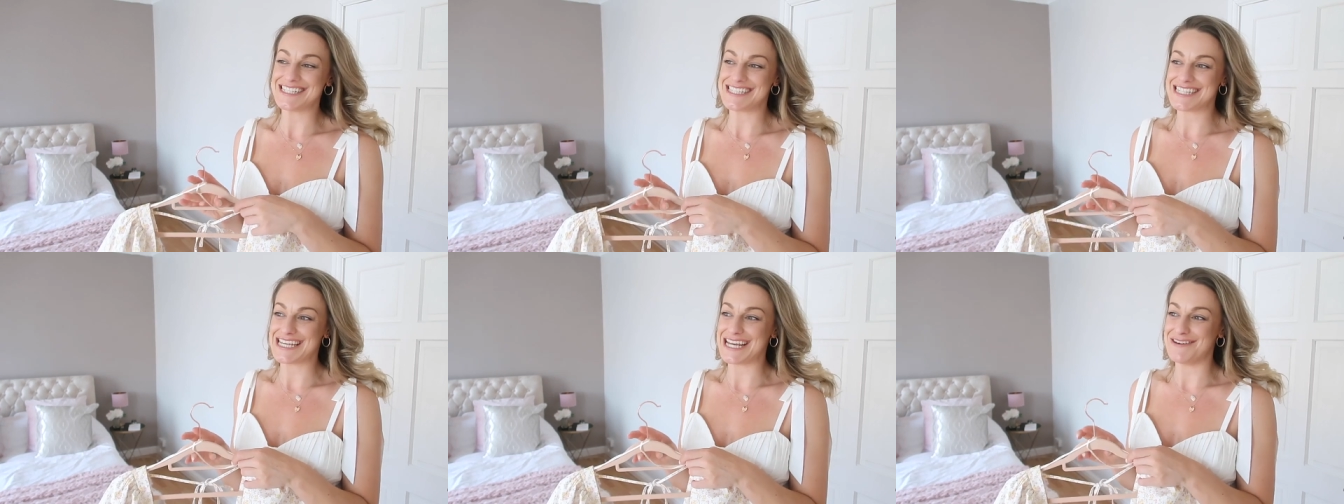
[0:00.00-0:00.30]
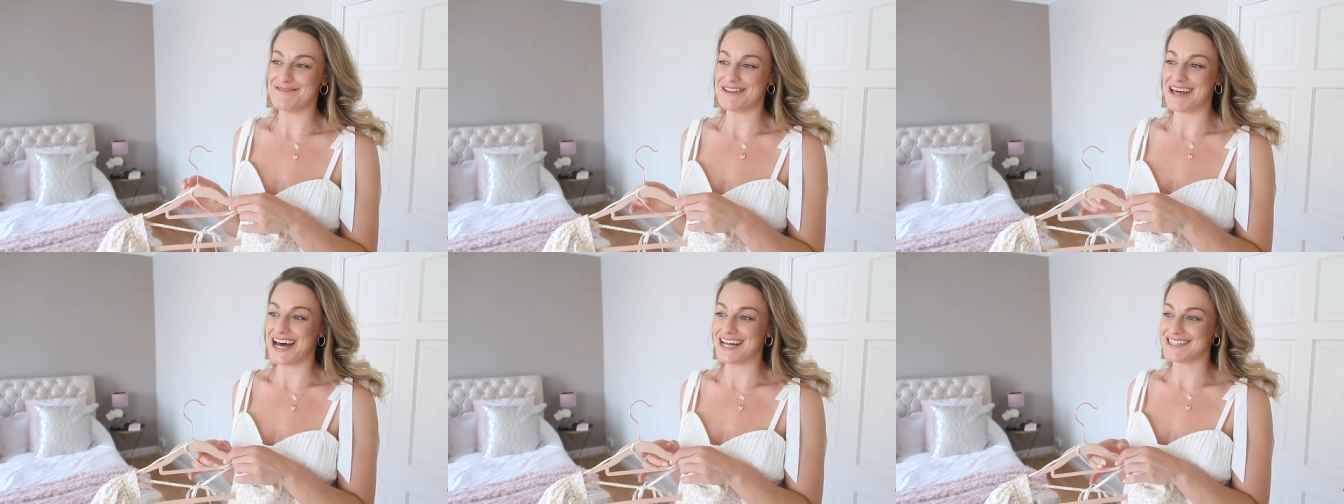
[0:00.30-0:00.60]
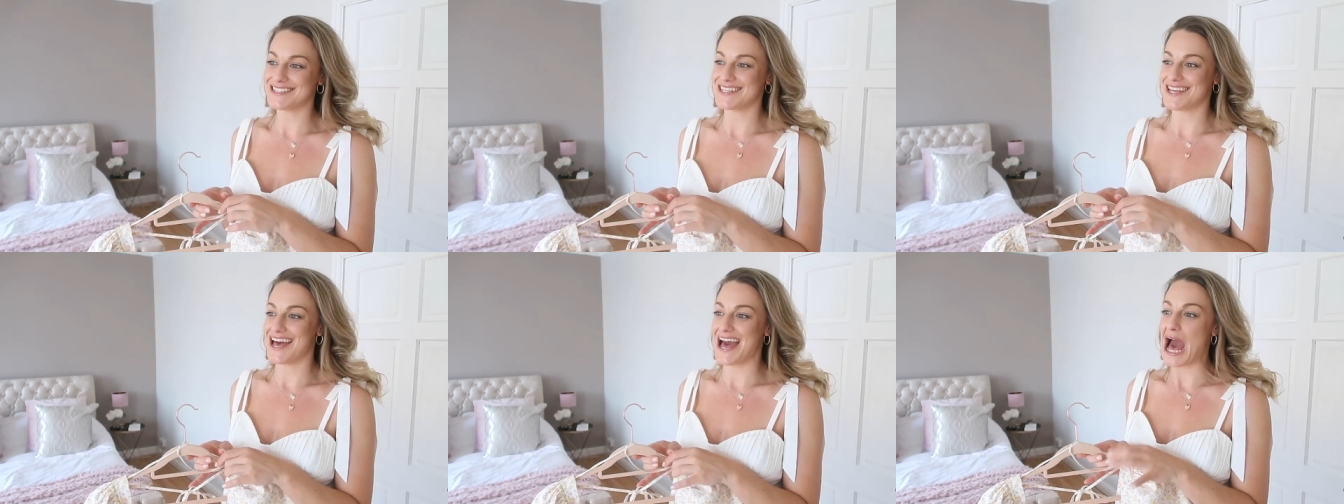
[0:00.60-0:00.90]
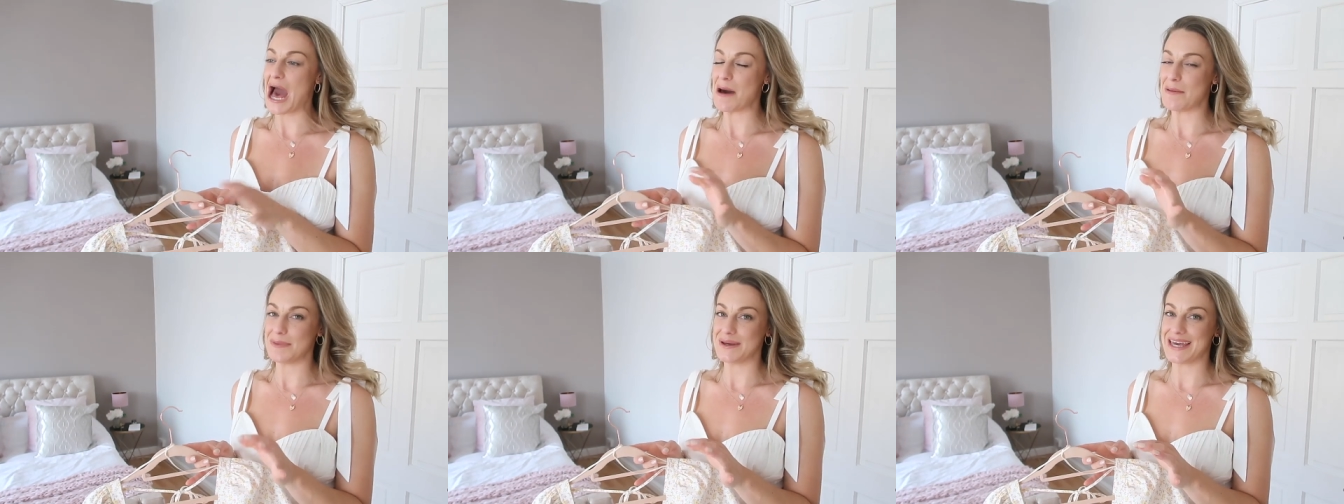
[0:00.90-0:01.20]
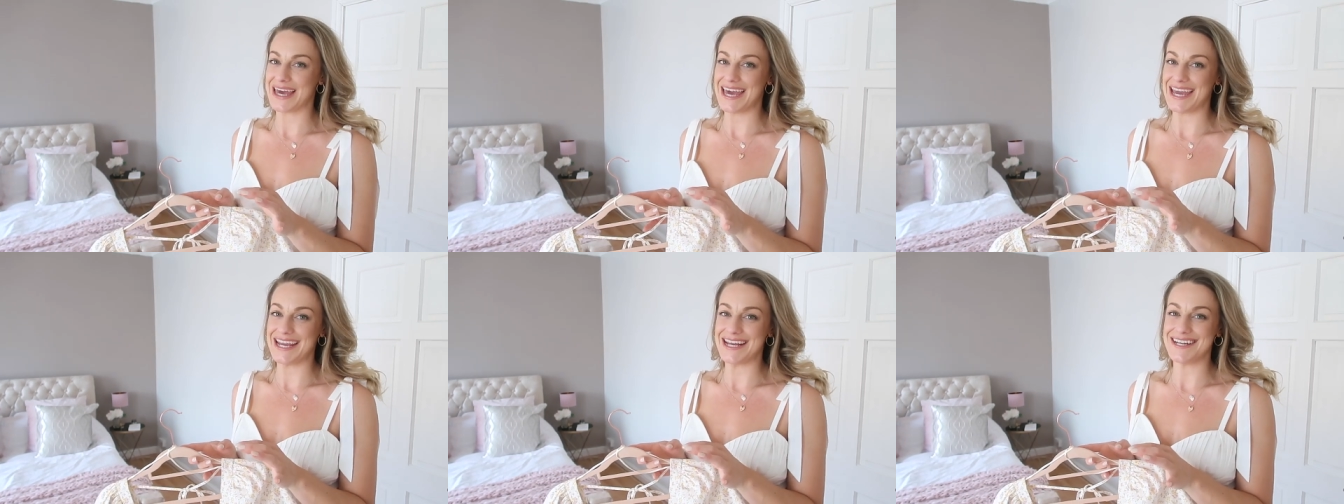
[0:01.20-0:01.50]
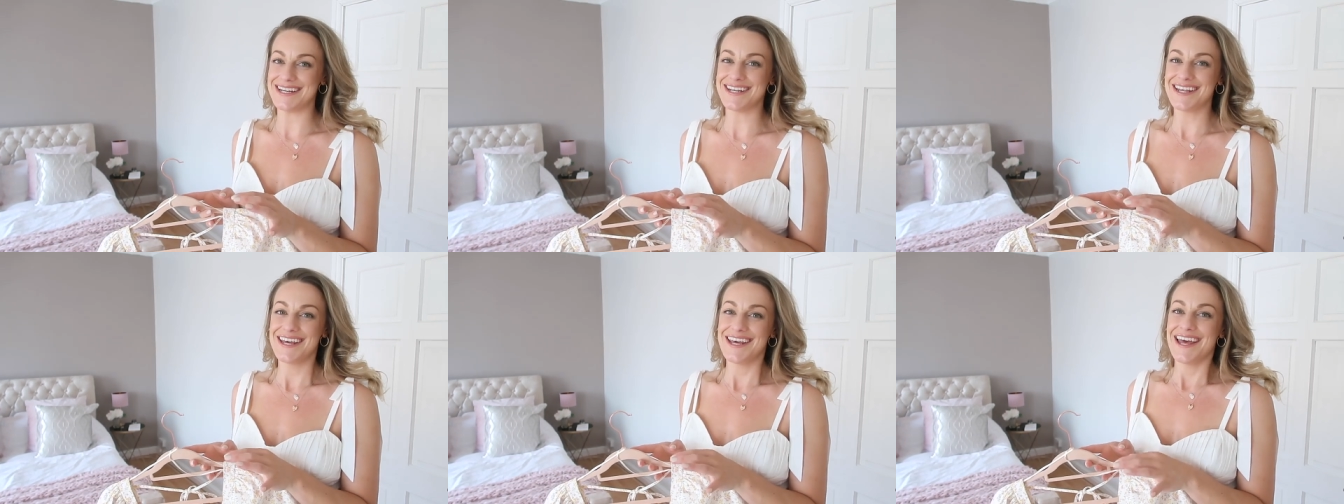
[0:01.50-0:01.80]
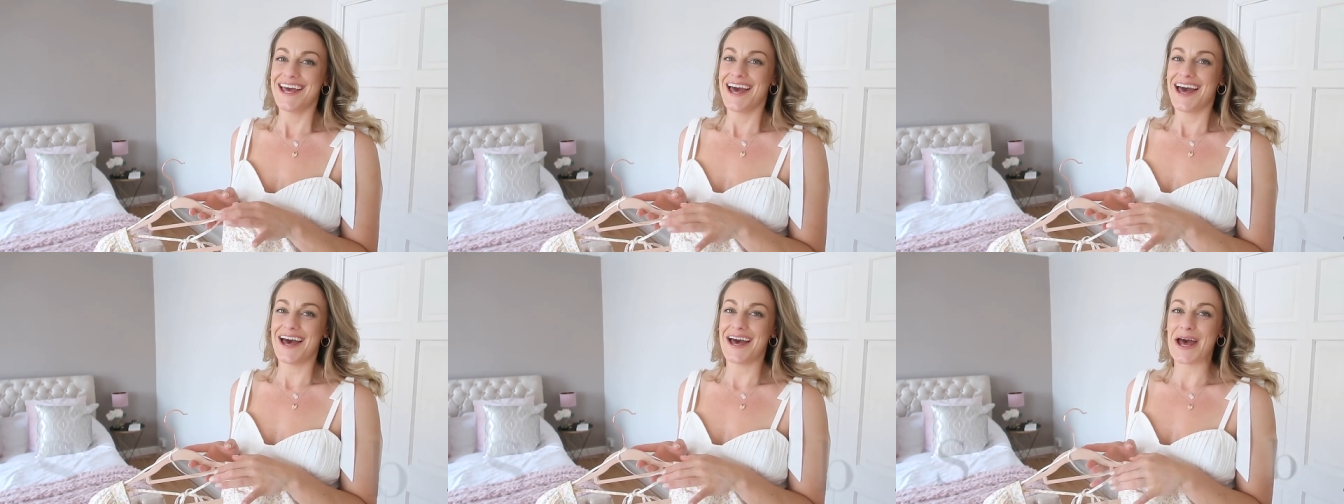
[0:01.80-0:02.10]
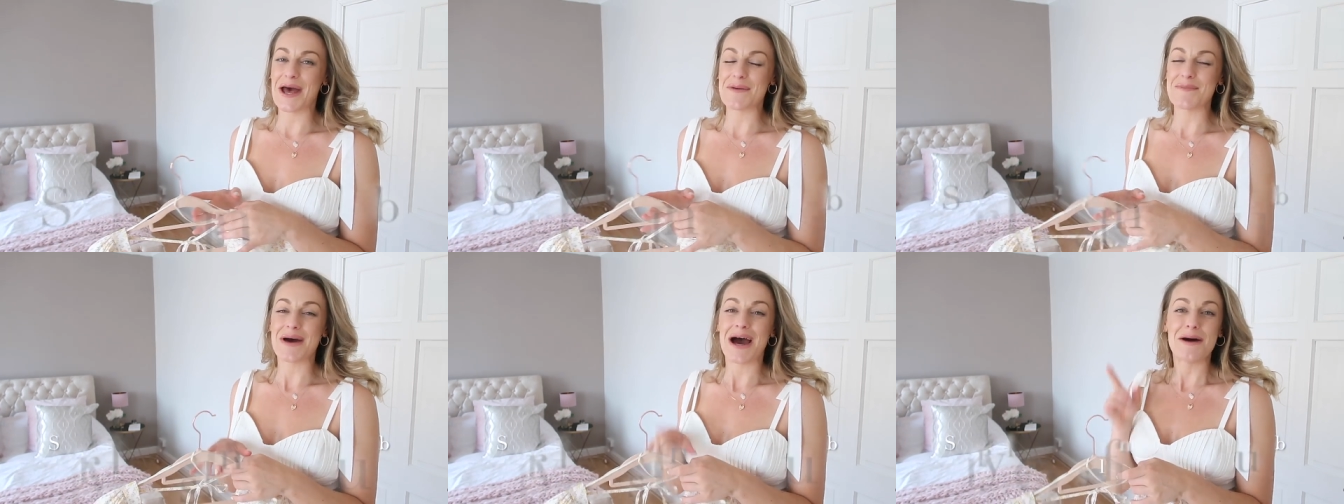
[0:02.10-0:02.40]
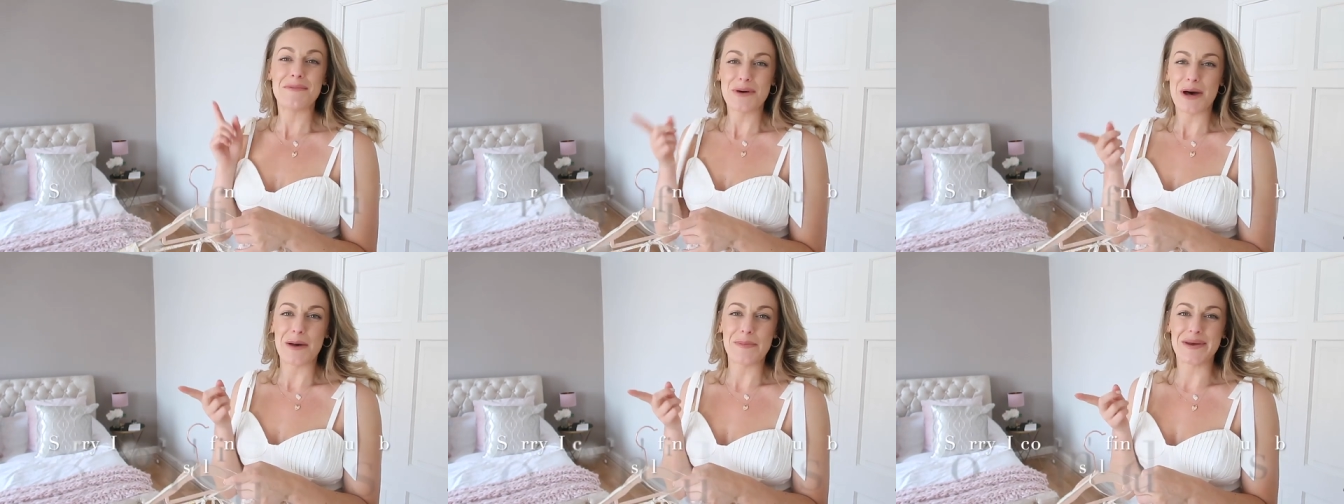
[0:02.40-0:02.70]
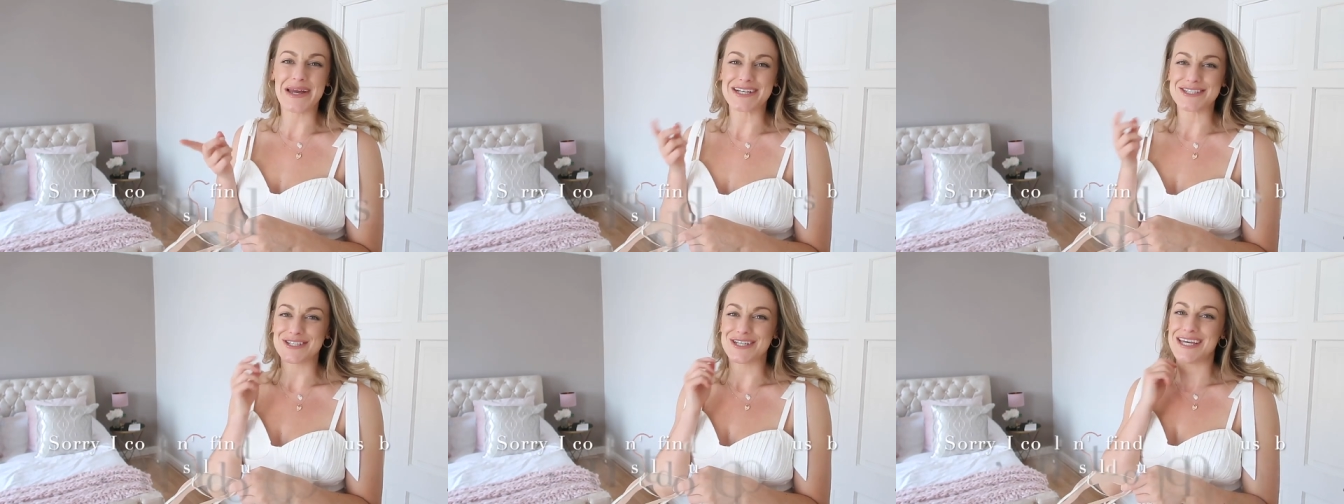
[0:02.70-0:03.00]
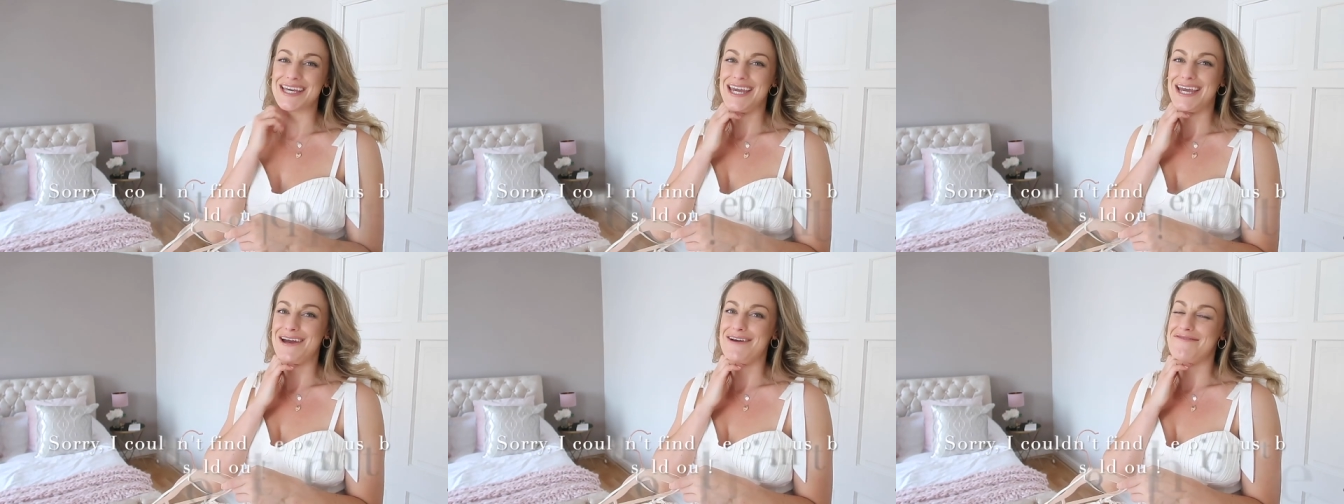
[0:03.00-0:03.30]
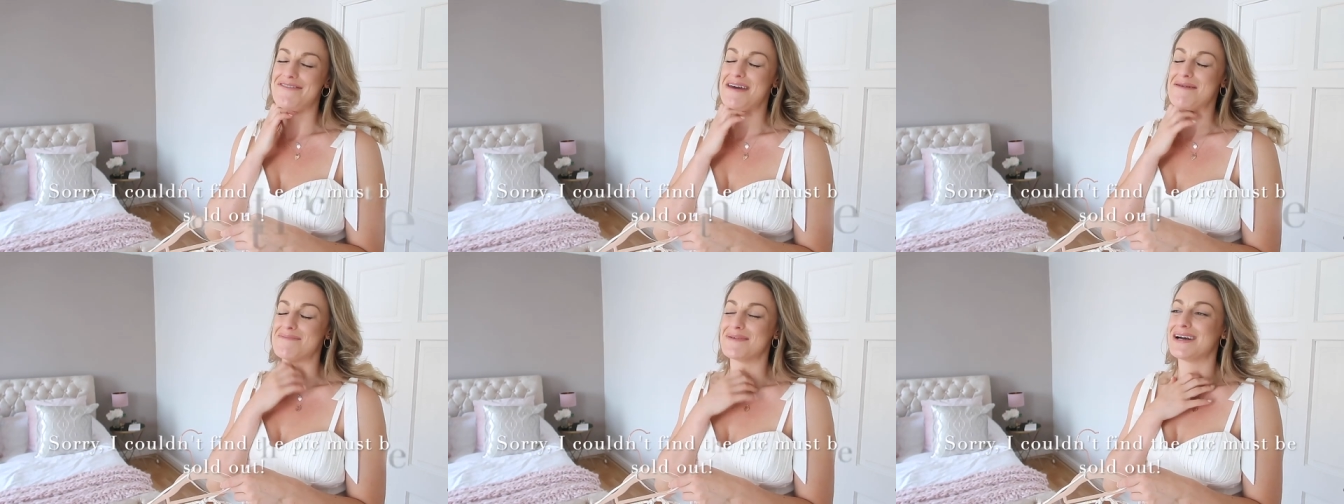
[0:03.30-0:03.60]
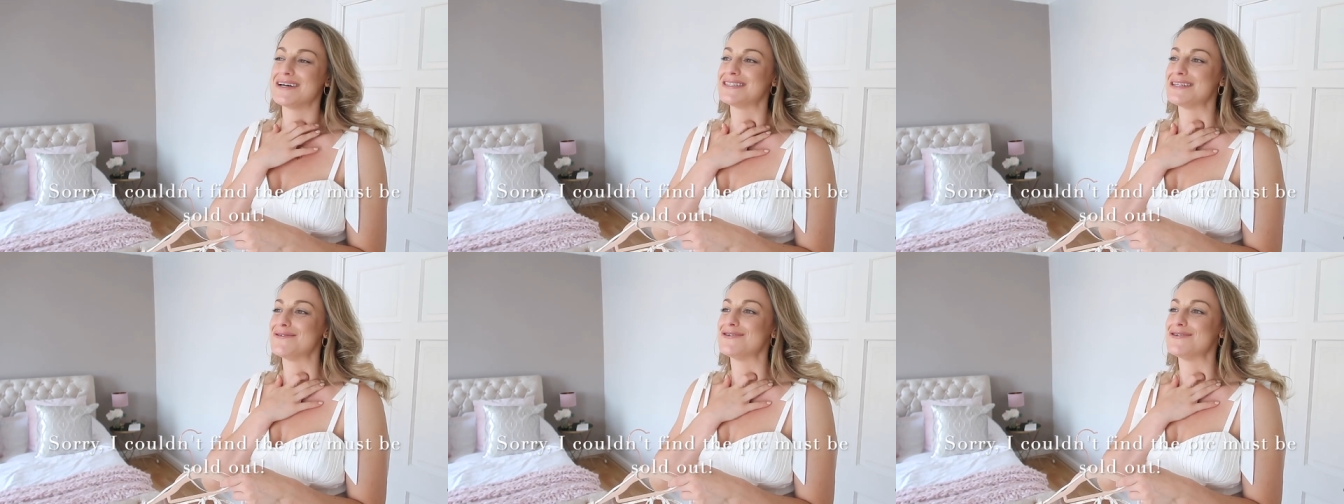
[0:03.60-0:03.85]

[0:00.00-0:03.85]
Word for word: to see if that's up again. Um, I'll put a picture here of it because